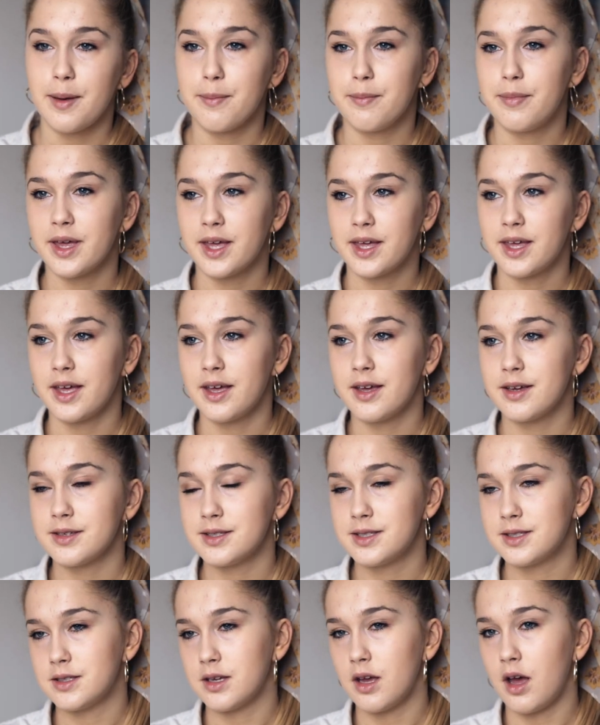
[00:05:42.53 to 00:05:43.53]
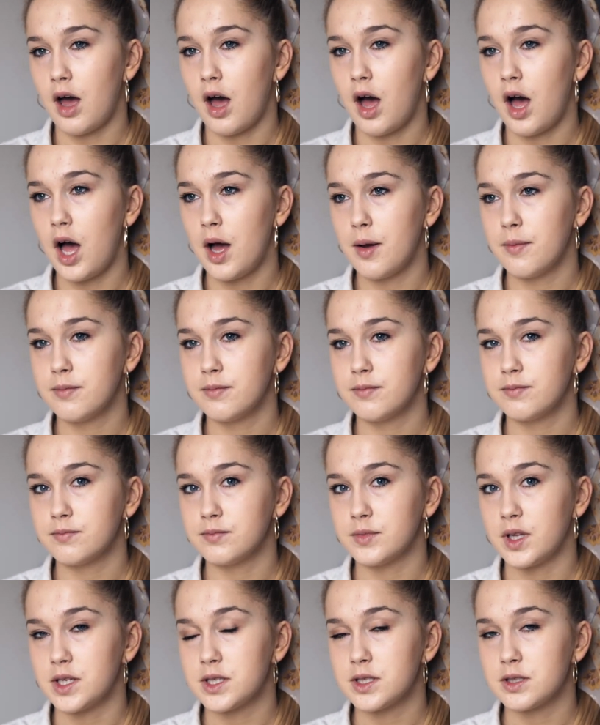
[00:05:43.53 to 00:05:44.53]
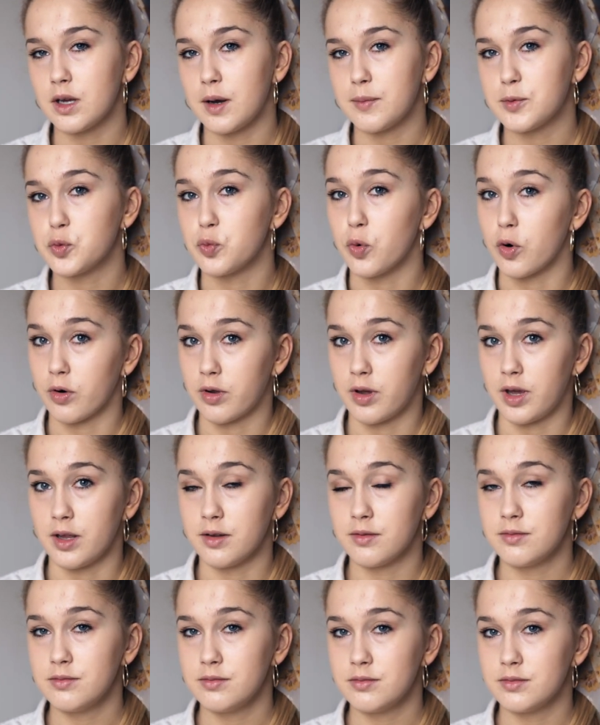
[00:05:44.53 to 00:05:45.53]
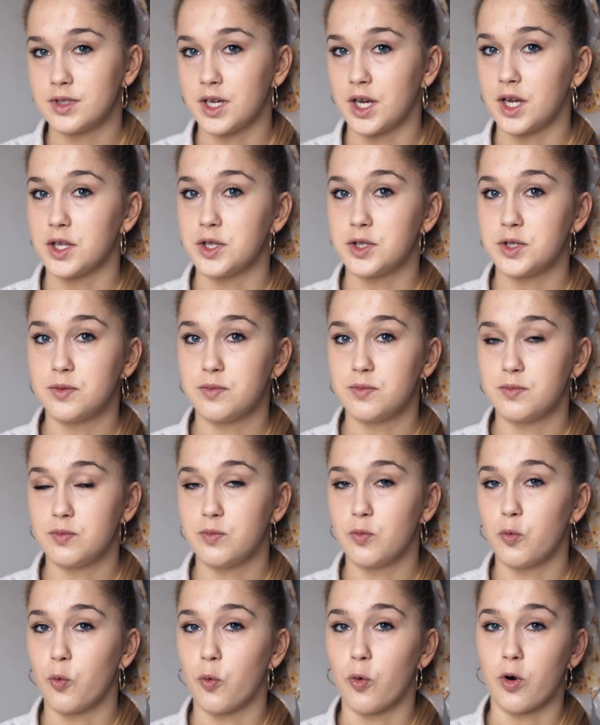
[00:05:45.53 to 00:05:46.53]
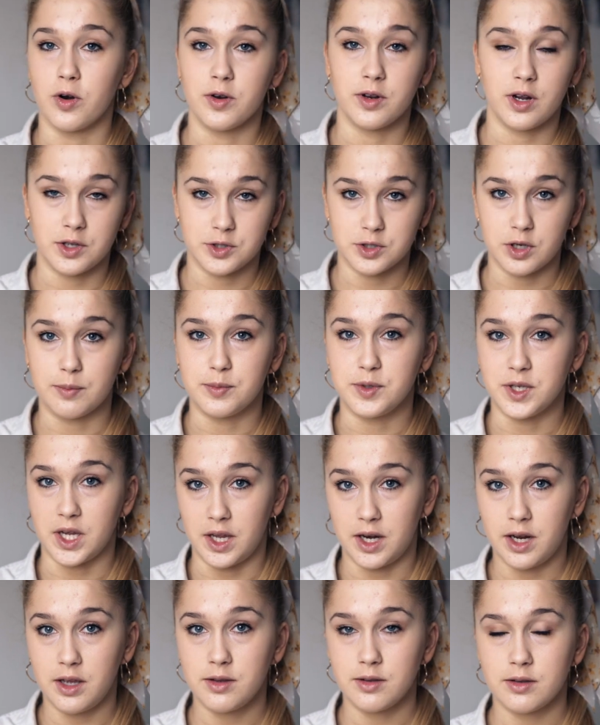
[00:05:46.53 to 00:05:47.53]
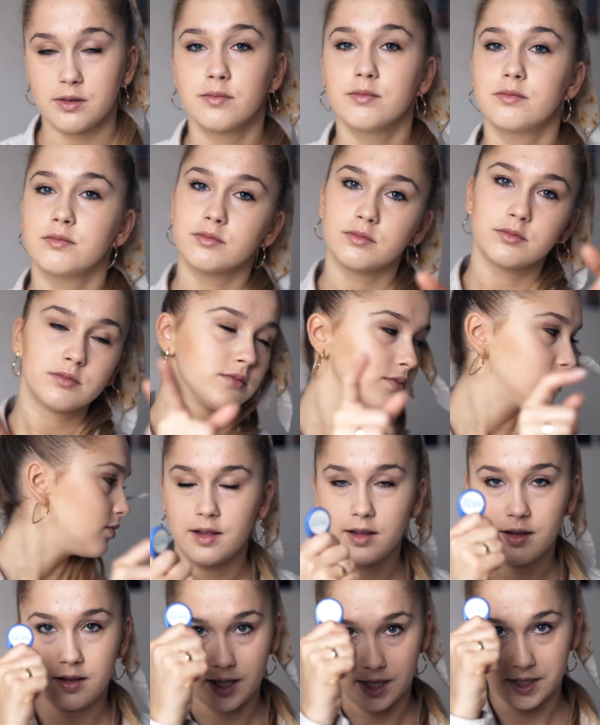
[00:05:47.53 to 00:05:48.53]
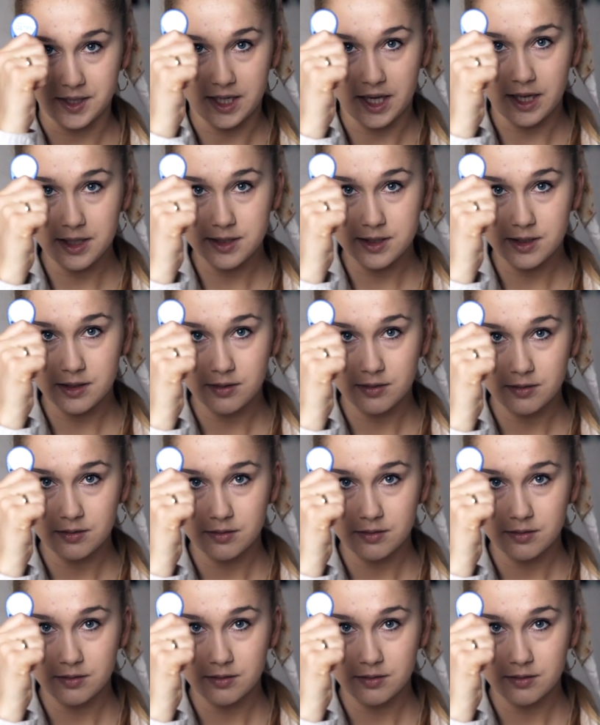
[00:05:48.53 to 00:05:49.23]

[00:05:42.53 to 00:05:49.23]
Because they stopped working. They were not updated. Like this.